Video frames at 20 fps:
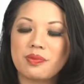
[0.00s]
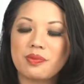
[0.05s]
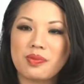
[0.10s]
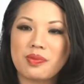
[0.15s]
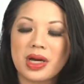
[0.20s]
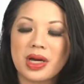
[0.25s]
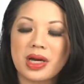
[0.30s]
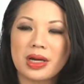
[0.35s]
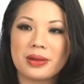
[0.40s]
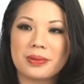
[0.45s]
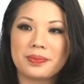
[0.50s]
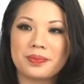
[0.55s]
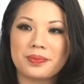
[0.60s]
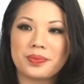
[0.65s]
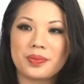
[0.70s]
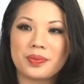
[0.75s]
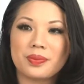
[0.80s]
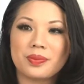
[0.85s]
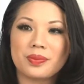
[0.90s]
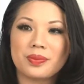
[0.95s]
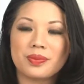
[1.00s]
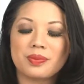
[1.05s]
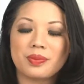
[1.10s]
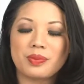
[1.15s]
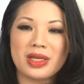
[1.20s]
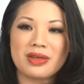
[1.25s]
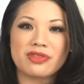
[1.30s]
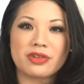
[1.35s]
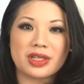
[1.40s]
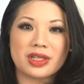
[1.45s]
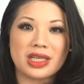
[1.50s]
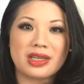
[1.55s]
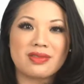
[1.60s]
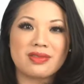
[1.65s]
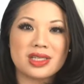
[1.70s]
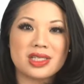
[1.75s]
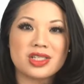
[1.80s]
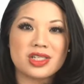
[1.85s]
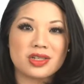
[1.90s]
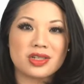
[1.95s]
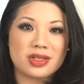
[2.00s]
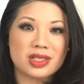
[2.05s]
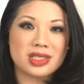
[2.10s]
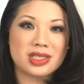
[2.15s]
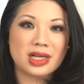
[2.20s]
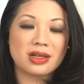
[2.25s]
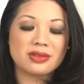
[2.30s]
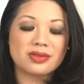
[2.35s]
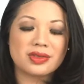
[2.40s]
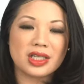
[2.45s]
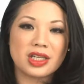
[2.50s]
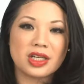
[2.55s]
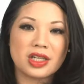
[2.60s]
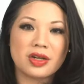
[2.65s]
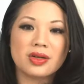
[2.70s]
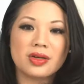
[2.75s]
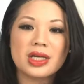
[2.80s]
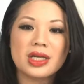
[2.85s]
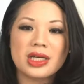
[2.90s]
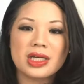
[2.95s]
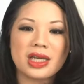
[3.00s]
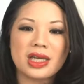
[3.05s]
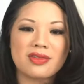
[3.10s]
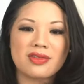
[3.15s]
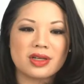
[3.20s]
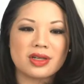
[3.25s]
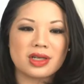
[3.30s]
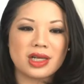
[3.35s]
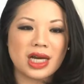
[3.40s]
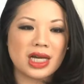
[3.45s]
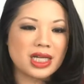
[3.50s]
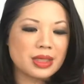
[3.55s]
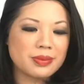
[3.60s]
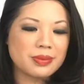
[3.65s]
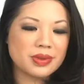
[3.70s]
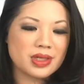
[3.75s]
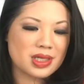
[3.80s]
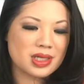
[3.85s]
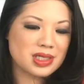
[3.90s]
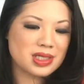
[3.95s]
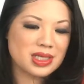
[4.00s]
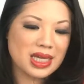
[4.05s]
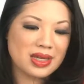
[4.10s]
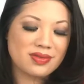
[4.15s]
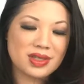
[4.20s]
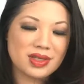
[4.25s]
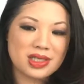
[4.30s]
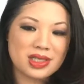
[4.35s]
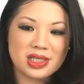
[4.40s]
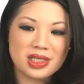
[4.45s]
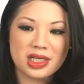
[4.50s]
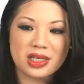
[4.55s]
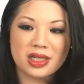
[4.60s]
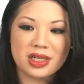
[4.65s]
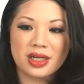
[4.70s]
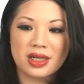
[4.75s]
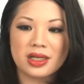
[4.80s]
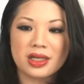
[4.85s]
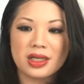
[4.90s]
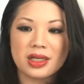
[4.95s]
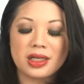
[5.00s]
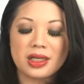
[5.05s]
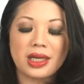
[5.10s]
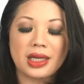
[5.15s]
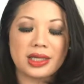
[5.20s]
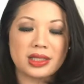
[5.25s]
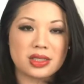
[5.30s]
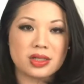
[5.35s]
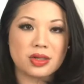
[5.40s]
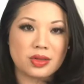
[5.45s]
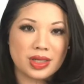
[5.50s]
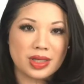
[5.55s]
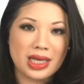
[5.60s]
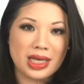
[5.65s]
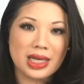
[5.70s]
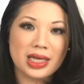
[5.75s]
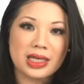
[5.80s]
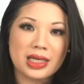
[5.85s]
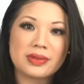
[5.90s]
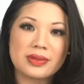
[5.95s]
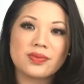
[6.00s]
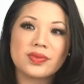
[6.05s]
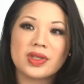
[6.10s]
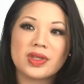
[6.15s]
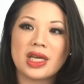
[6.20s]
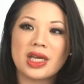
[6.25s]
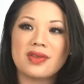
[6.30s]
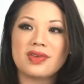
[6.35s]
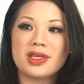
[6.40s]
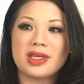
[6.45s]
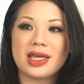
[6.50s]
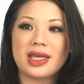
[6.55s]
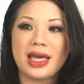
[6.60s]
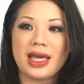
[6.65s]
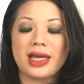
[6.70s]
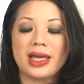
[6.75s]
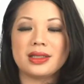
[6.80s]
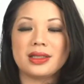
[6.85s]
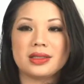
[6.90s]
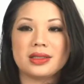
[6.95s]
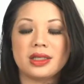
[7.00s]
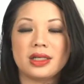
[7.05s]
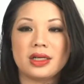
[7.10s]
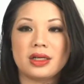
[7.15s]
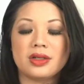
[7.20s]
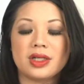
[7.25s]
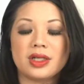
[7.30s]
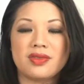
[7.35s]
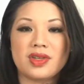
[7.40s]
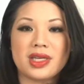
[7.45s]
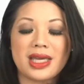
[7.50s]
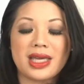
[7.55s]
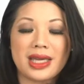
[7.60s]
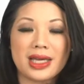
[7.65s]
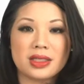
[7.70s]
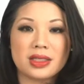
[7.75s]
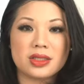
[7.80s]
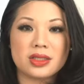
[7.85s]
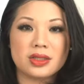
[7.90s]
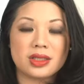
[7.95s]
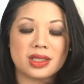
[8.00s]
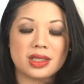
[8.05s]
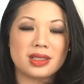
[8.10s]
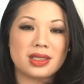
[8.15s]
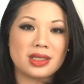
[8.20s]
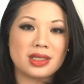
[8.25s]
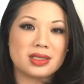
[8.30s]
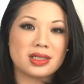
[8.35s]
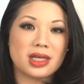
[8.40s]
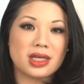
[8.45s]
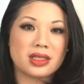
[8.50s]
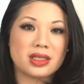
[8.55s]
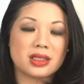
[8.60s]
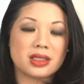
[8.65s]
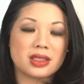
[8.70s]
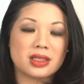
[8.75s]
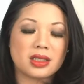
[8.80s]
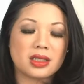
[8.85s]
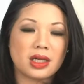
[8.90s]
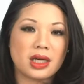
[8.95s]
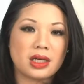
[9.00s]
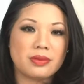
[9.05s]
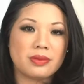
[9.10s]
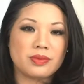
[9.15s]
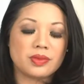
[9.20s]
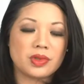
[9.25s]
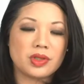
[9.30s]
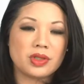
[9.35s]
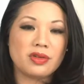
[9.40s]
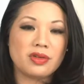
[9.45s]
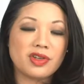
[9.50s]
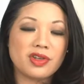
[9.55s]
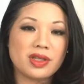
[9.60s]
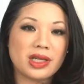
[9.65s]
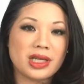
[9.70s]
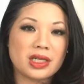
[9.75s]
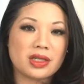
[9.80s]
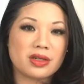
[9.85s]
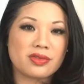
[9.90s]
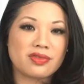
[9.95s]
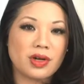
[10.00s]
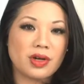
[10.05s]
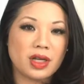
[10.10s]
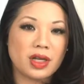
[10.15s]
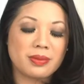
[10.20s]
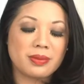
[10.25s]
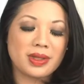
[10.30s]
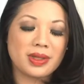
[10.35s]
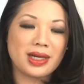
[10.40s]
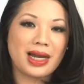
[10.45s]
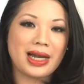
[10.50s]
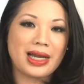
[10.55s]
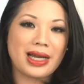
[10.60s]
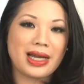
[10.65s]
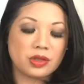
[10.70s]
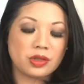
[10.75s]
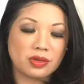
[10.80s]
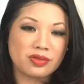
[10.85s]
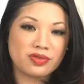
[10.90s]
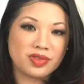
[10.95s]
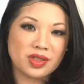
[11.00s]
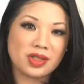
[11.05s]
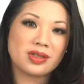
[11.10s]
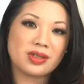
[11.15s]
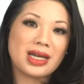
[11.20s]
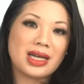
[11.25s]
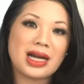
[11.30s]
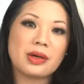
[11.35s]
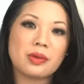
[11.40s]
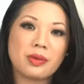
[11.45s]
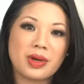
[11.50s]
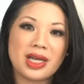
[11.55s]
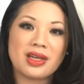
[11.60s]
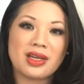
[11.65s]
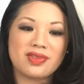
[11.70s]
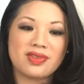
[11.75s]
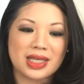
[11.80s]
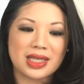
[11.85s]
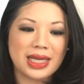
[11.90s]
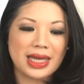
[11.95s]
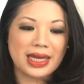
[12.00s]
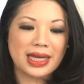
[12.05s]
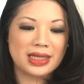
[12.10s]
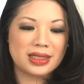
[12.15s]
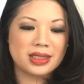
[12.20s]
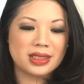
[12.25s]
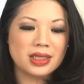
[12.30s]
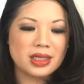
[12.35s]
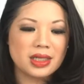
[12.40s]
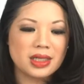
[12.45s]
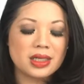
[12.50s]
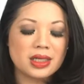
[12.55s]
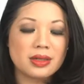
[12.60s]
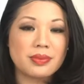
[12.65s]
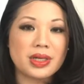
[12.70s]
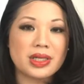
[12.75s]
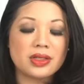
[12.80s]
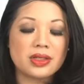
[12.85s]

um, being forgiving to yourself you know if you're not able to save this year it's okay if you can't you know if you can't do the things that um, you feel like you're falling behind don't feel that way if you can but